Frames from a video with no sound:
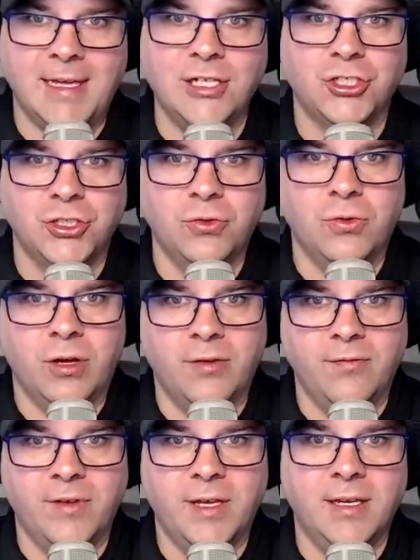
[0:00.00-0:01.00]
issue
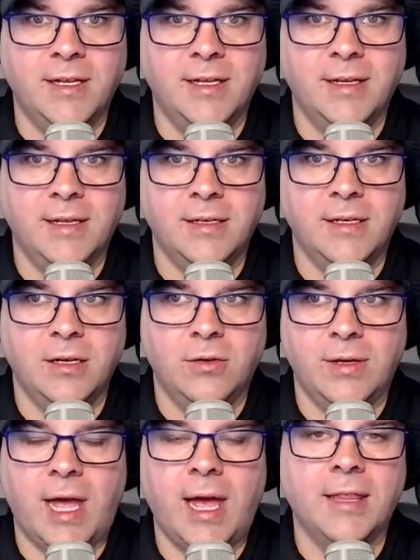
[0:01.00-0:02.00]
of getting,
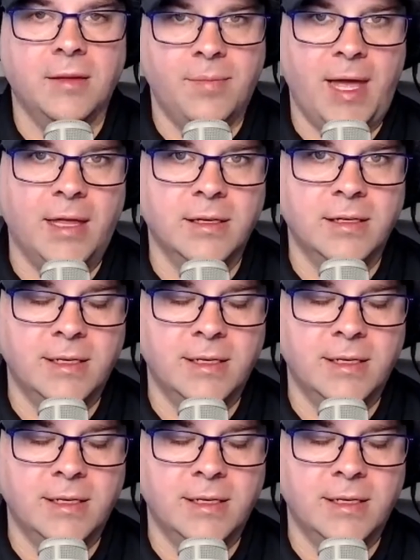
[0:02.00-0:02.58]
on the ballot.